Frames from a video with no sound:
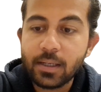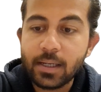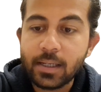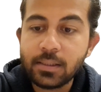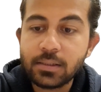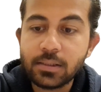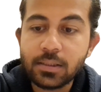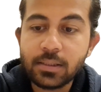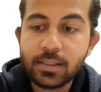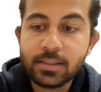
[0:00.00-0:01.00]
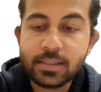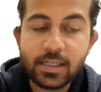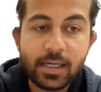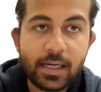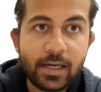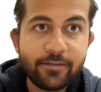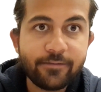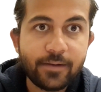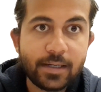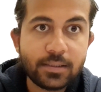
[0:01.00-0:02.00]
and certain things that I
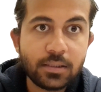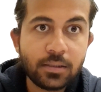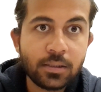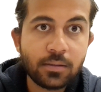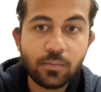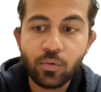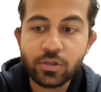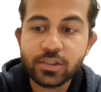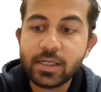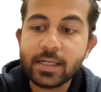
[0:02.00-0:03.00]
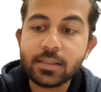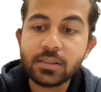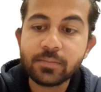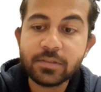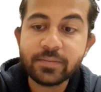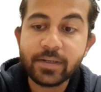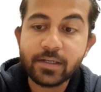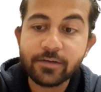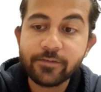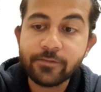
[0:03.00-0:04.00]
have as a watch collector's perspective.